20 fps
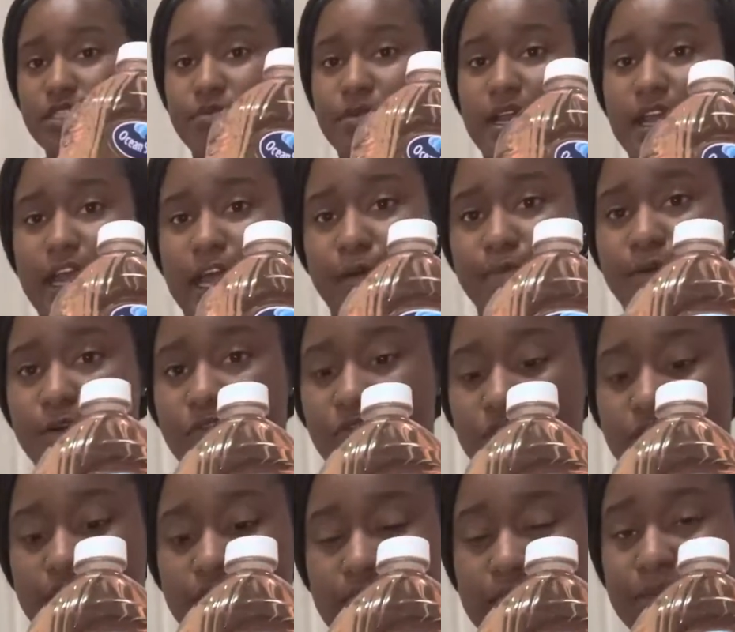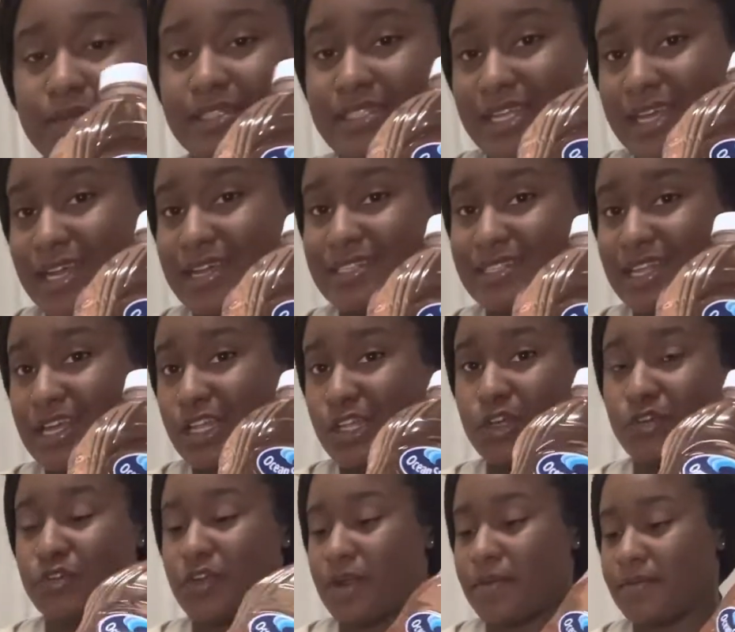But I got both of these because, like I said, I
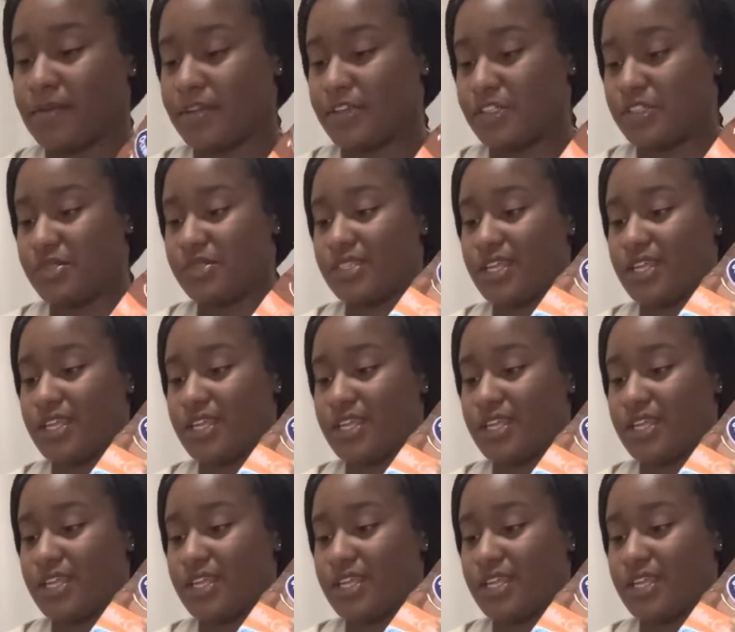love cranberry juice,